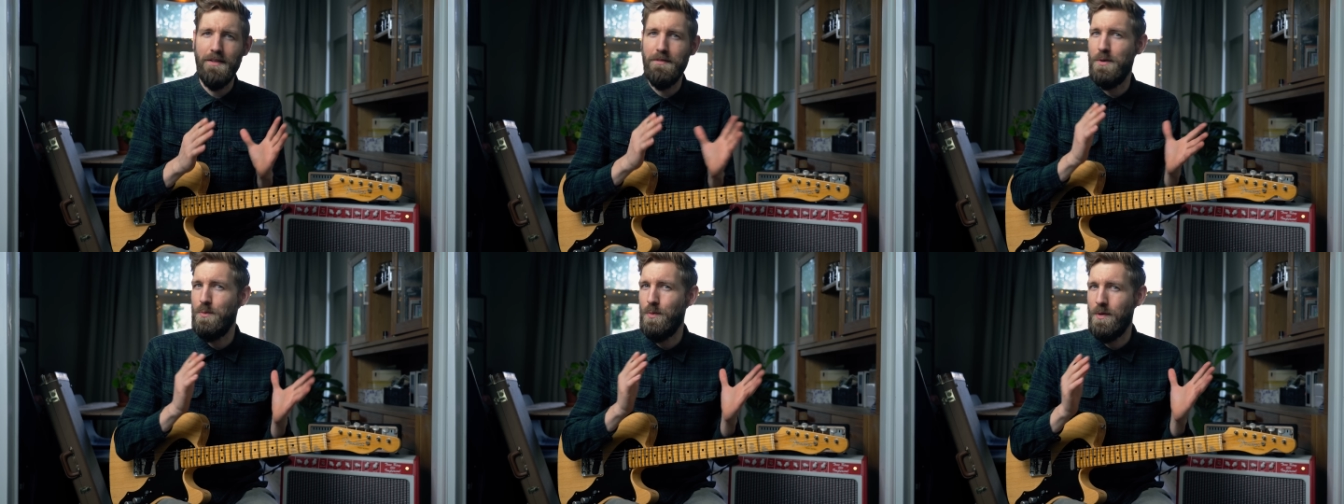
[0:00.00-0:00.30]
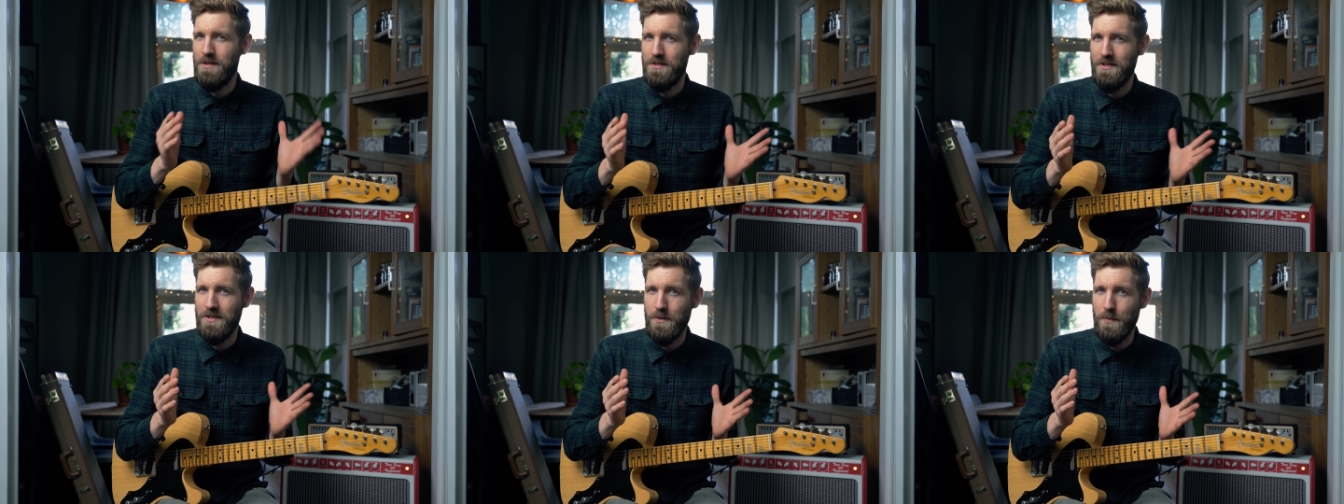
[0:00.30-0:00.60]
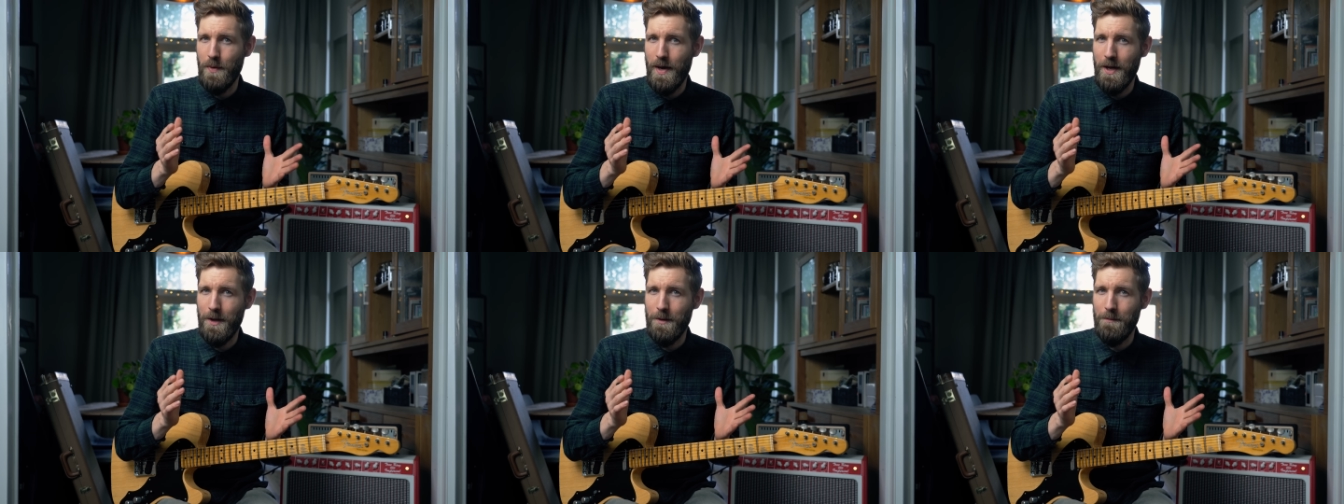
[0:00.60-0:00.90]
every once in a
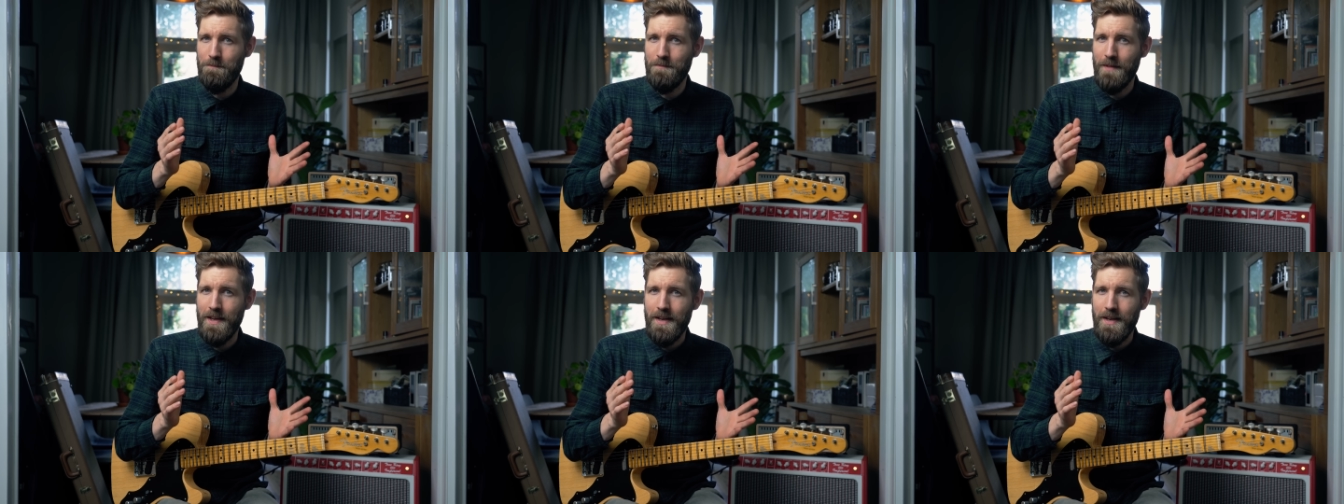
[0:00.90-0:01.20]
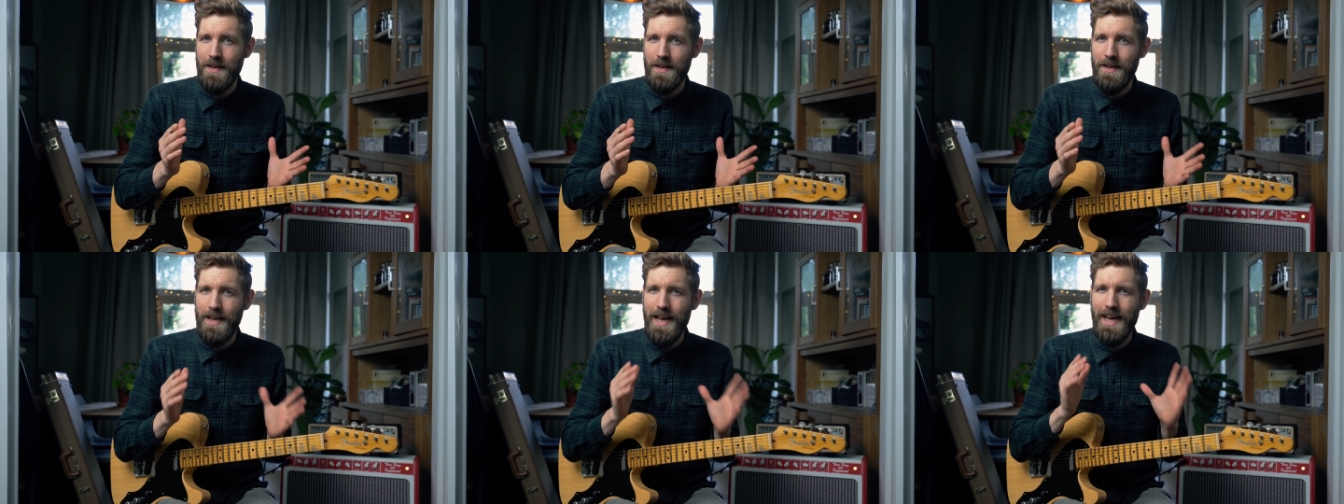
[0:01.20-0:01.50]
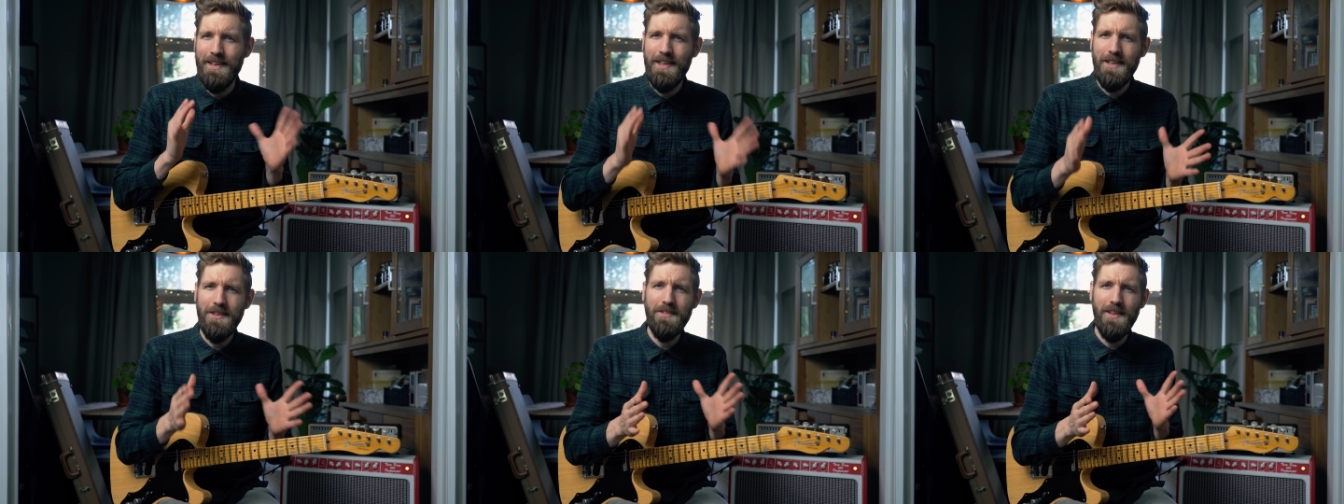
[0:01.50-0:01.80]
while.
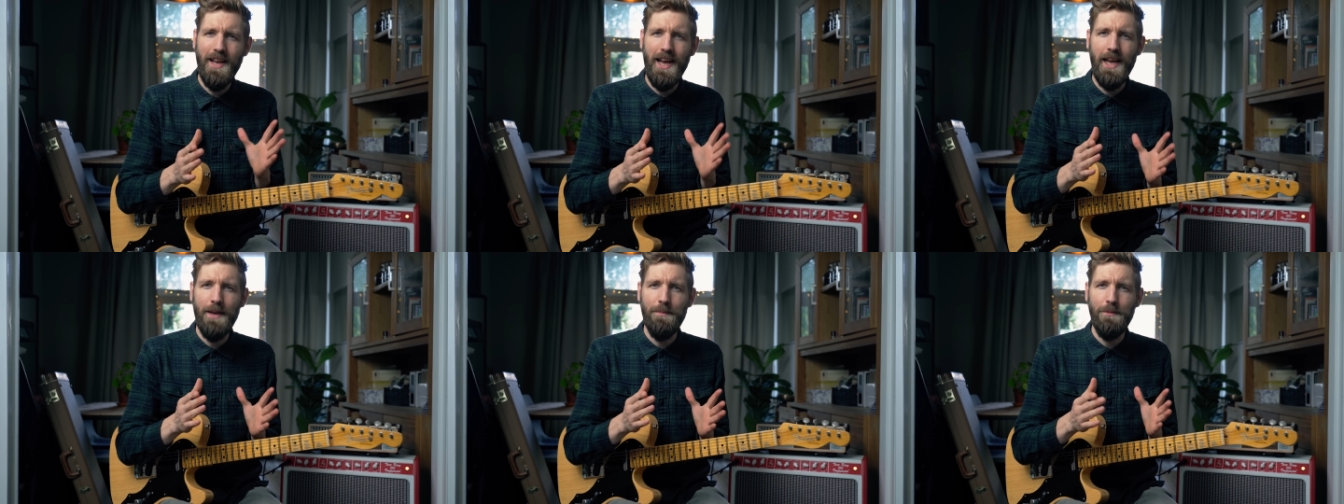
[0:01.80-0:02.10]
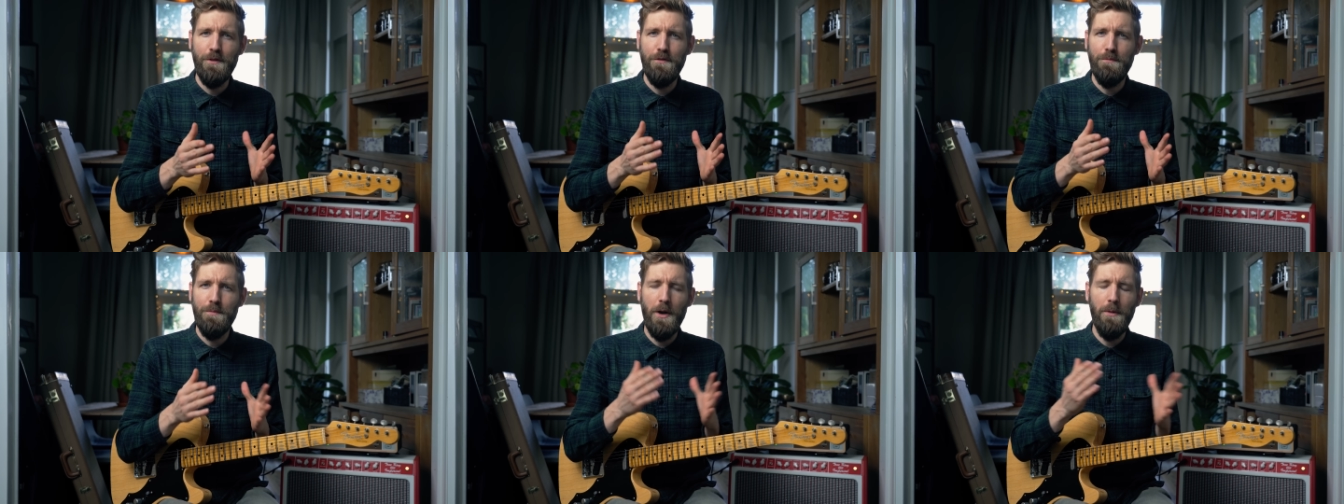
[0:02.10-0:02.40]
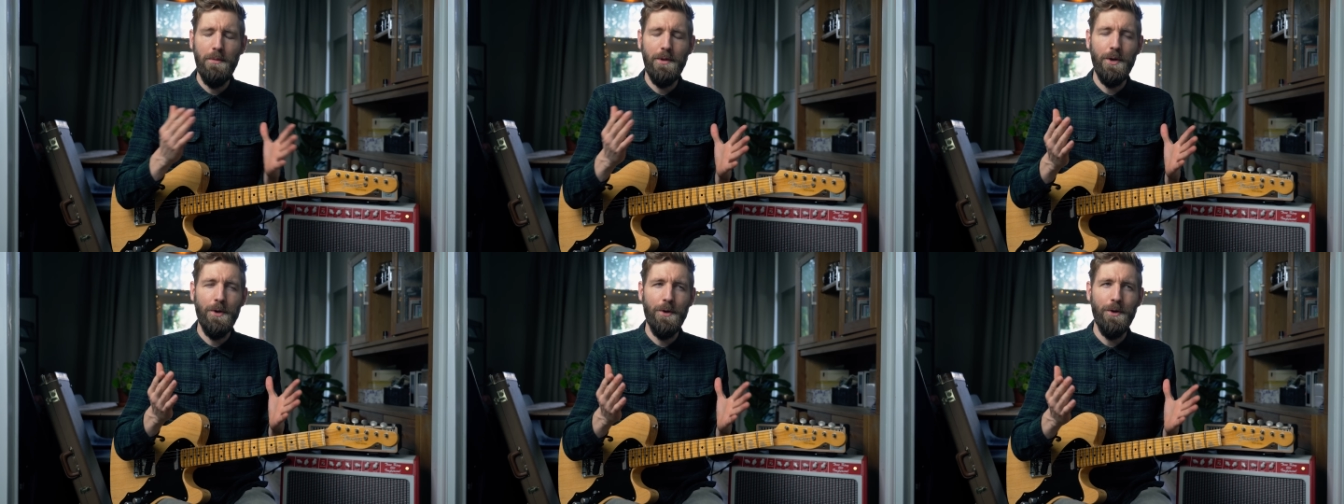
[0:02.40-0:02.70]
At this time, you've
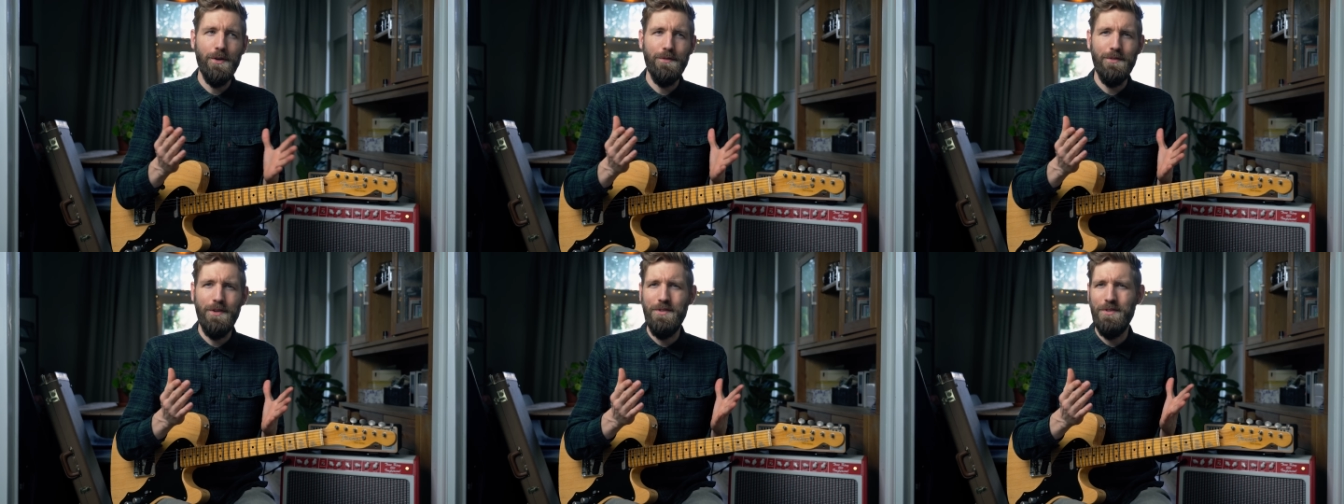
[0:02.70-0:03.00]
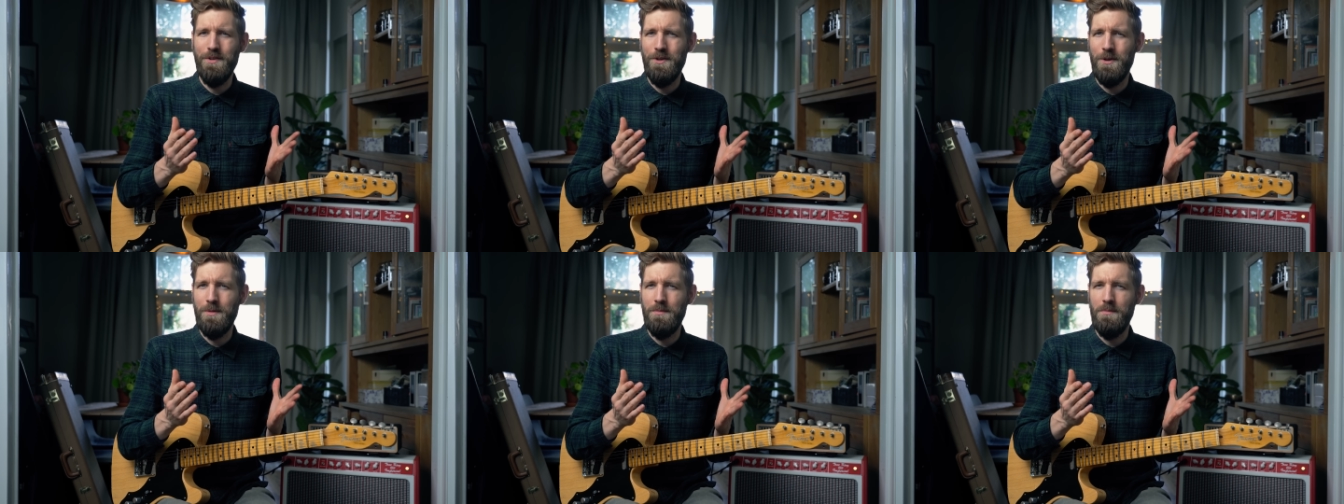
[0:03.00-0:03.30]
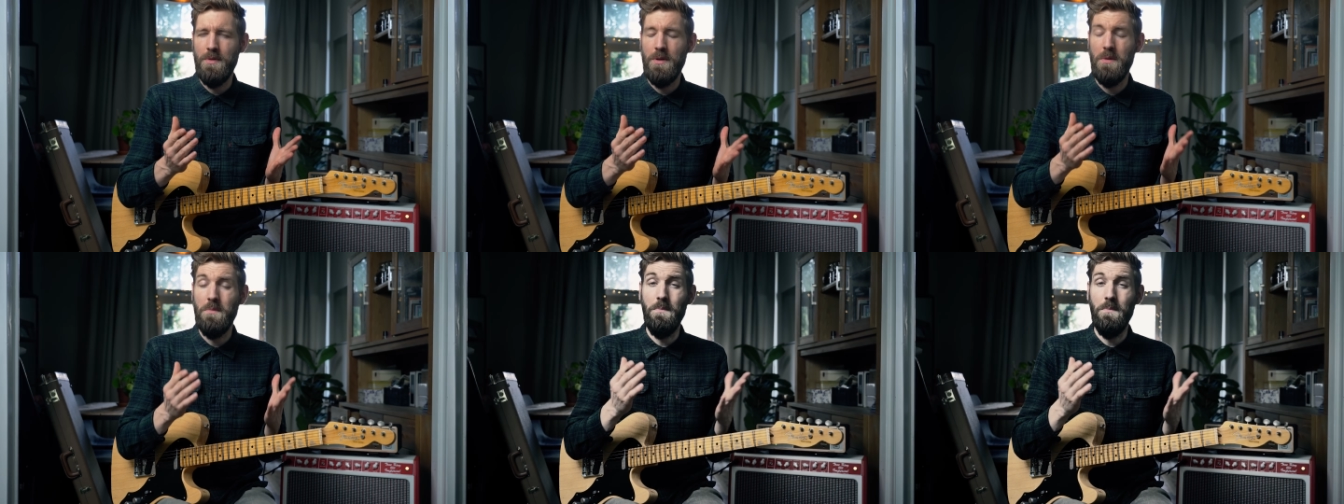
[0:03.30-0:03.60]
probably heard of the term